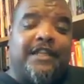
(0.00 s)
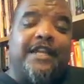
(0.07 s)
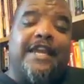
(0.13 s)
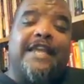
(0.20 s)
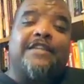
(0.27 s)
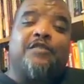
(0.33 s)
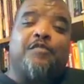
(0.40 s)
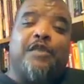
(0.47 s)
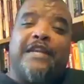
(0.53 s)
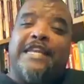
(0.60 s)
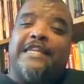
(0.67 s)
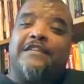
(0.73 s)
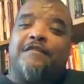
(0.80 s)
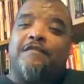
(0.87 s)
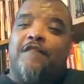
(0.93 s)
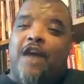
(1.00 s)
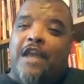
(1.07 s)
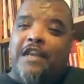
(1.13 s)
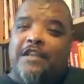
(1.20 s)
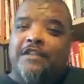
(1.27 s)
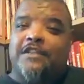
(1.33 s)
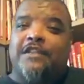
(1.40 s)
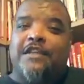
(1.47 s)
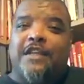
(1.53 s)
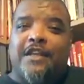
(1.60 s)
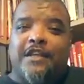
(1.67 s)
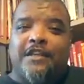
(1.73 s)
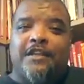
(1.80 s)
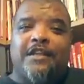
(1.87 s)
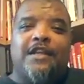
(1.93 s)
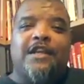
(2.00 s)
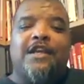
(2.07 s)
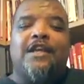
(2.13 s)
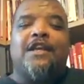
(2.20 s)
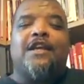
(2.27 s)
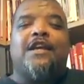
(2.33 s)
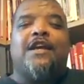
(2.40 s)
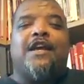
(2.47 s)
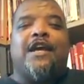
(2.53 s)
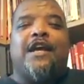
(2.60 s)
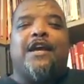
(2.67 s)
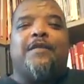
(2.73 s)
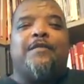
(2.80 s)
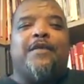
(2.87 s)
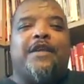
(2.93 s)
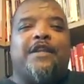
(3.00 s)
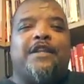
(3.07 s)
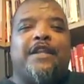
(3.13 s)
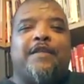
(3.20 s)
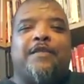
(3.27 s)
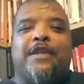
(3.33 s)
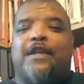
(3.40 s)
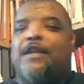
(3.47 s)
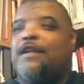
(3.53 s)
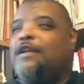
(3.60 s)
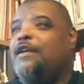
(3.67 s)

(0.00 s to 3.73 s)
against police violence and endemic